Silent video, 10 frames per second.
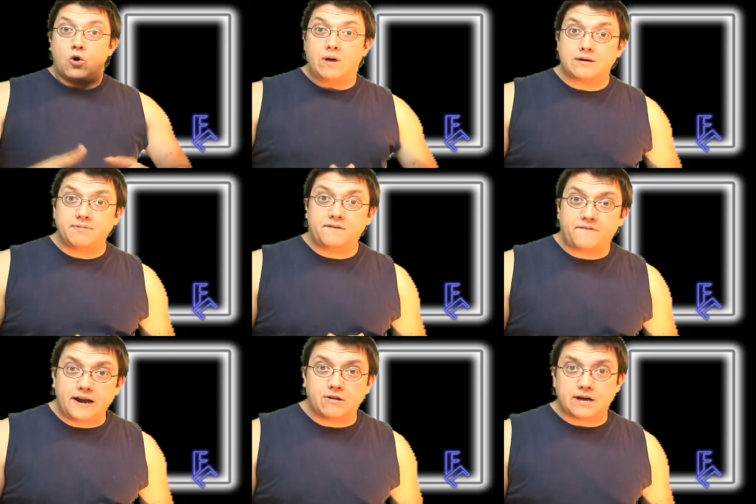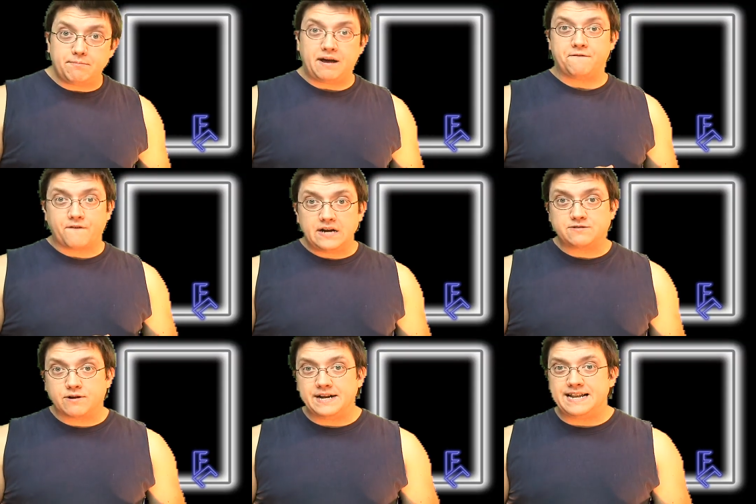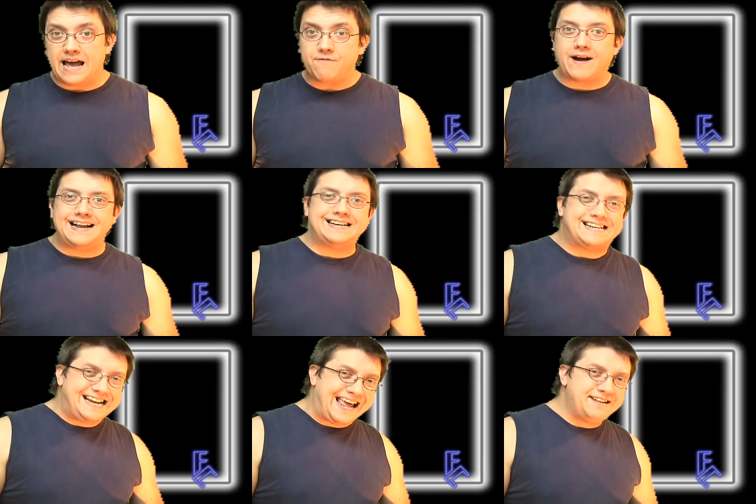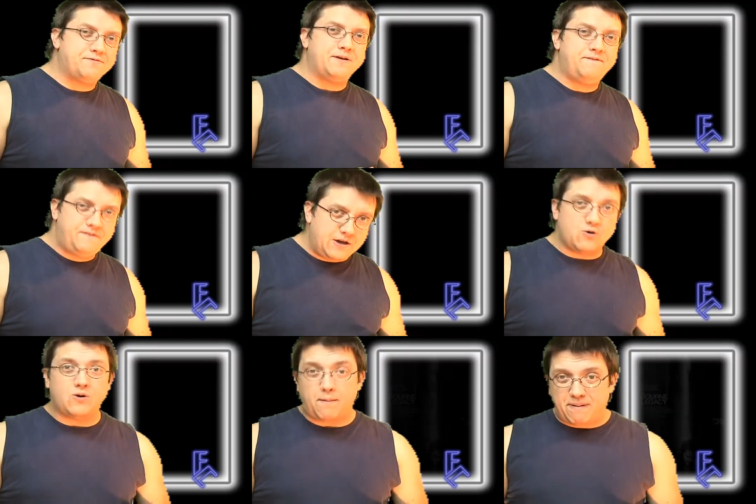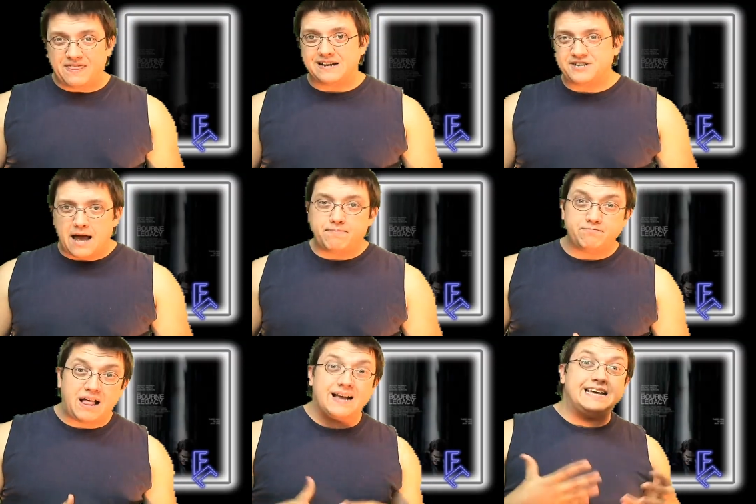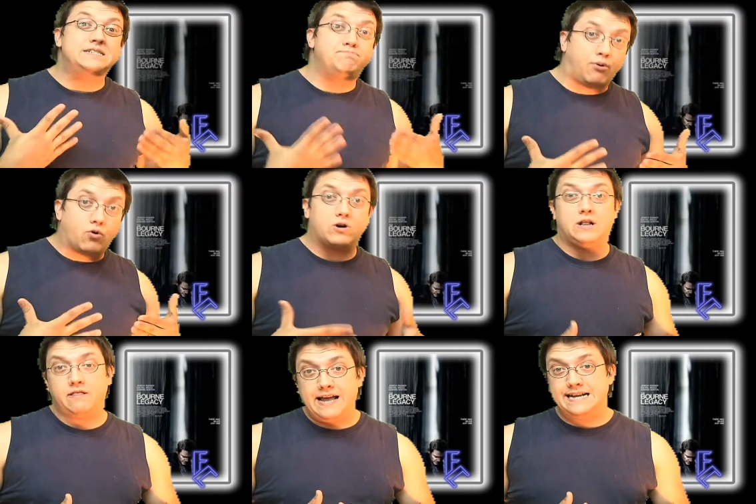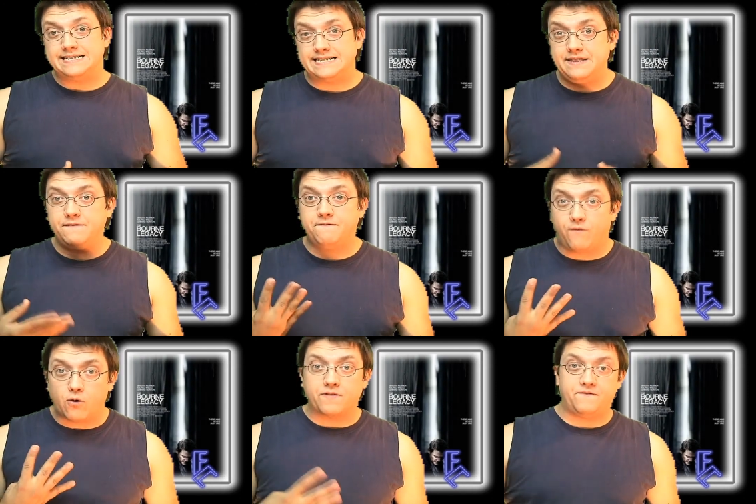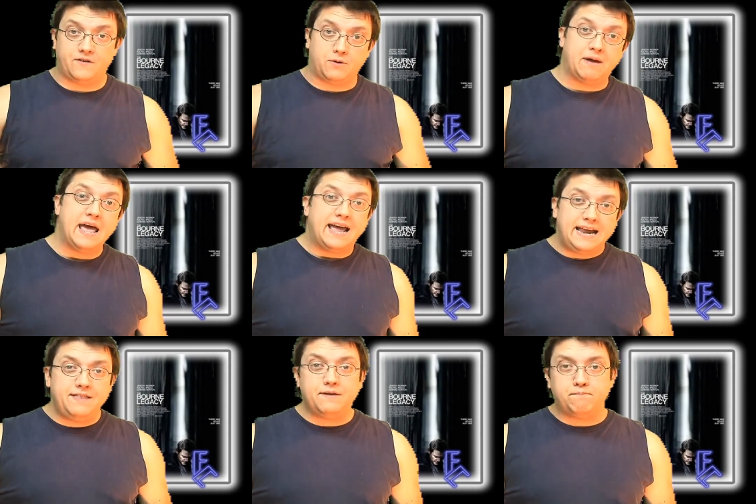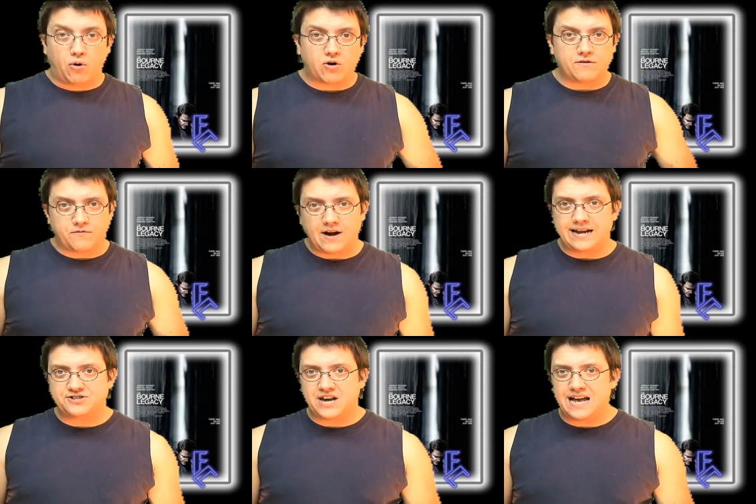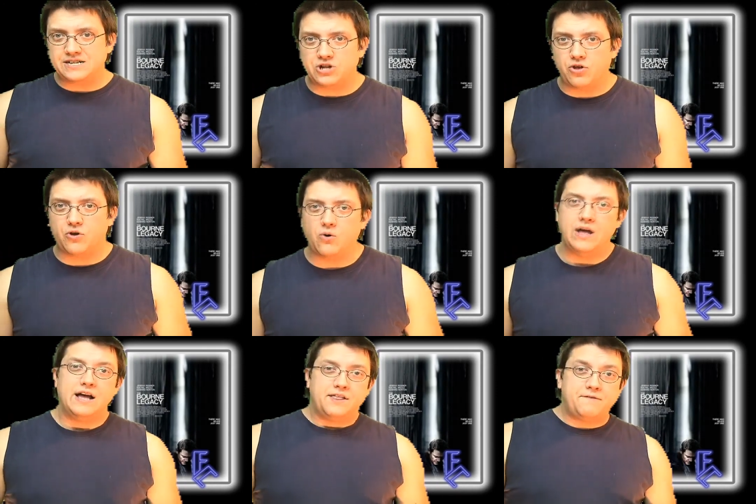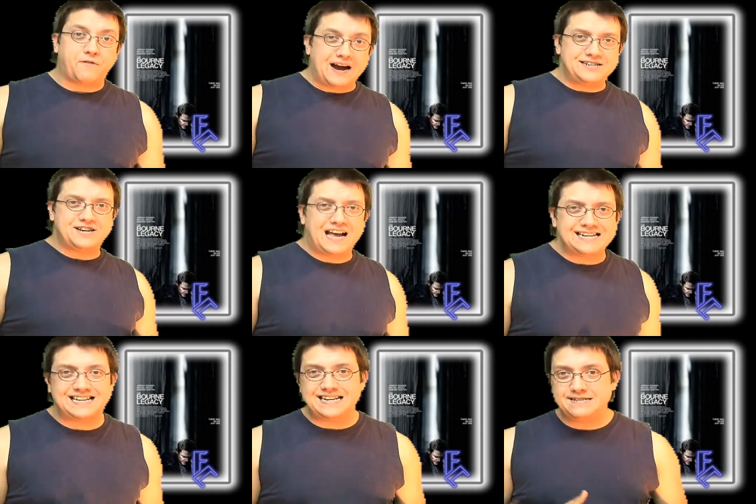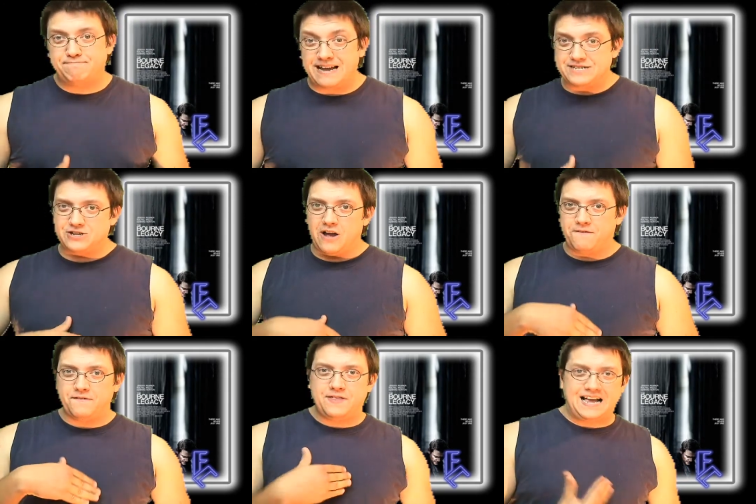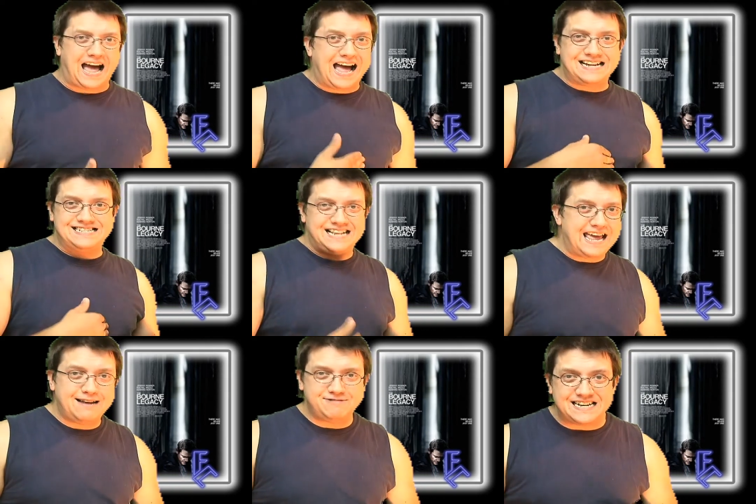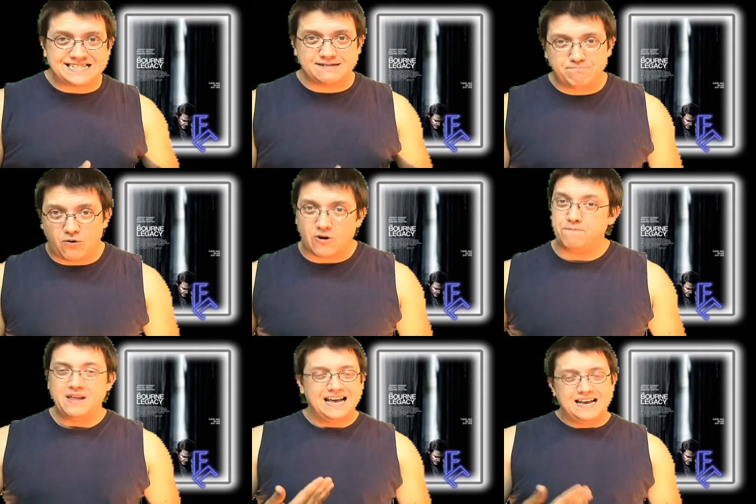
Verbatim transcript: Welcome to The Final Cut, my friends. We're going to dive right into today's review. Up on the chopping block is Bourne Legacy, the fourth film in the Bourne franchise, although the franchise that is based off of the guy's name, Jason Bourne.